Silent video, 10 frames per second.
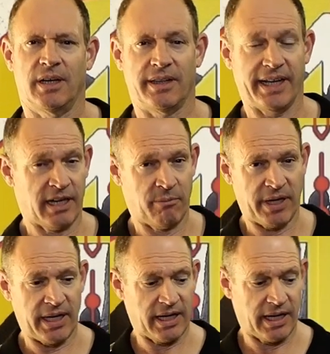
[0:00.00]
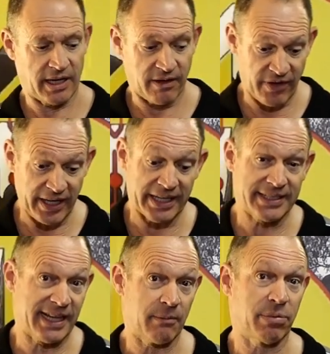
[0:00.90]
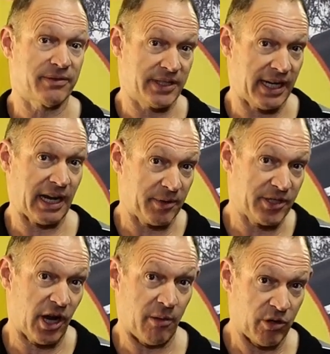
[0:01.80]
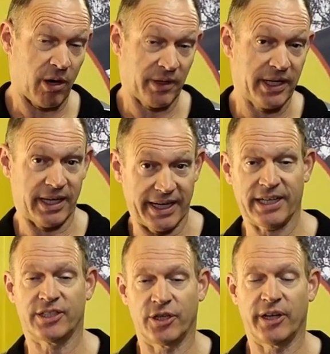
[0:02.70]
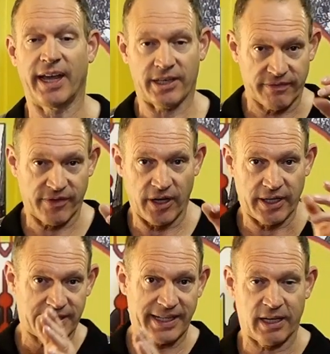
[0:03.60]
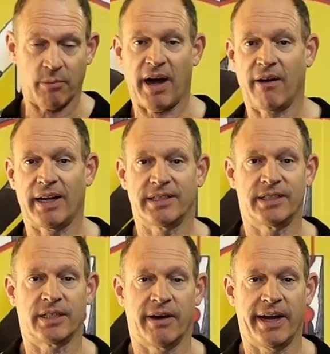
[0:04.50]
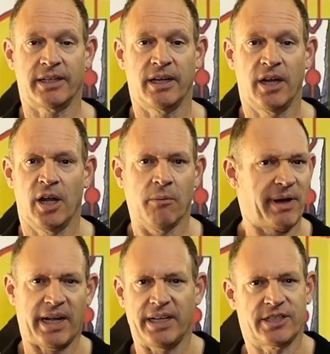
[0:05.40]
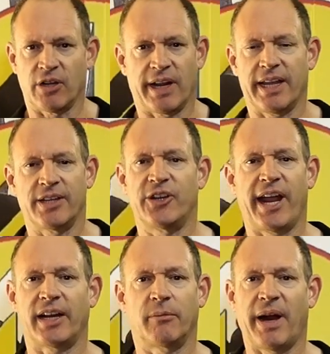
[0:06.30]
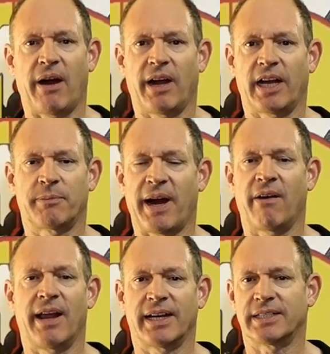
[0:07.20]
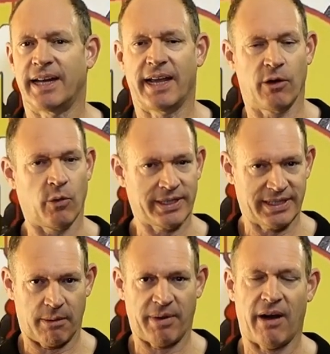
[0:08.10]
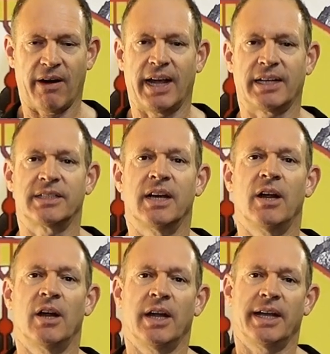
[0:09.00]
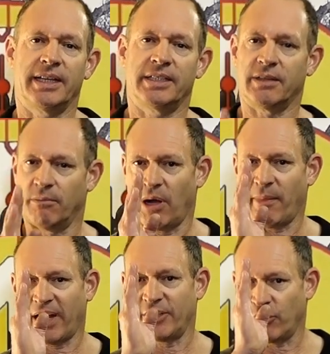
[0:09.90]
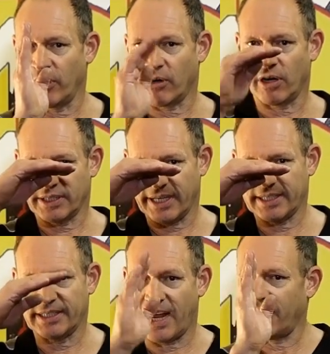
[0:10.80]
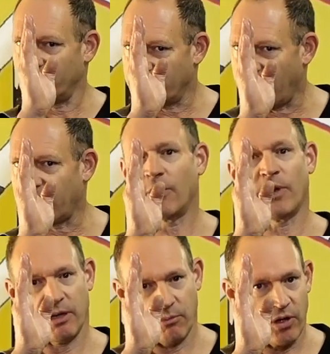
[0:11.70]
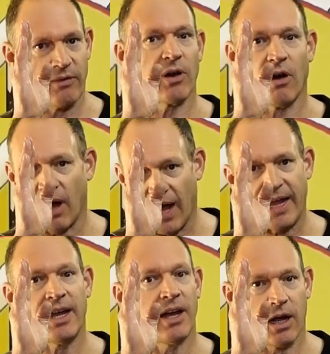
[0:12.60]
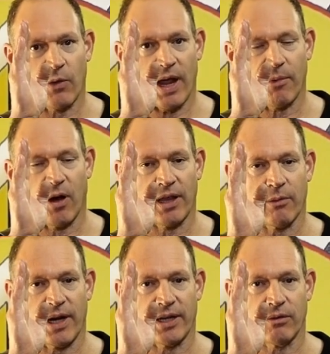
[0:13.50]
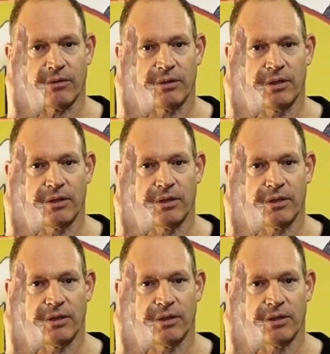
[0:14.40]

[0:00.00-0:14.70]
That can be a convenient setup of setting up your scope properly that yes, you get to focus and your parallax is correct, but it's not how you check parallax. Parallax and how you always set parallax is by making sure your crosshairs stay on your target when you move your eye around behind the reticle.